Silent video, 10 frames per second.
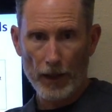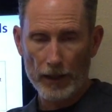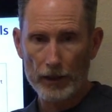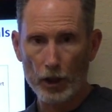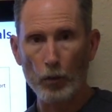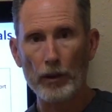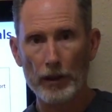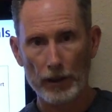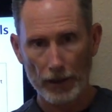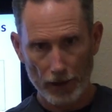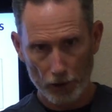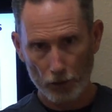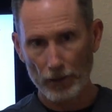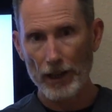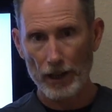and deal with it in
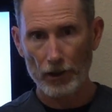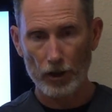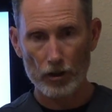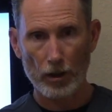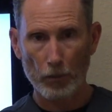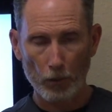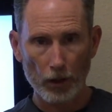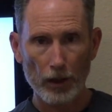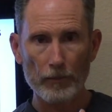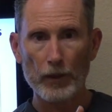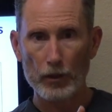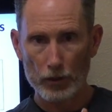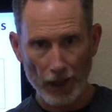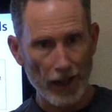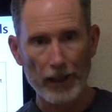3 areas. Number 1,
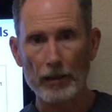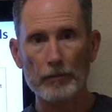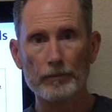diet.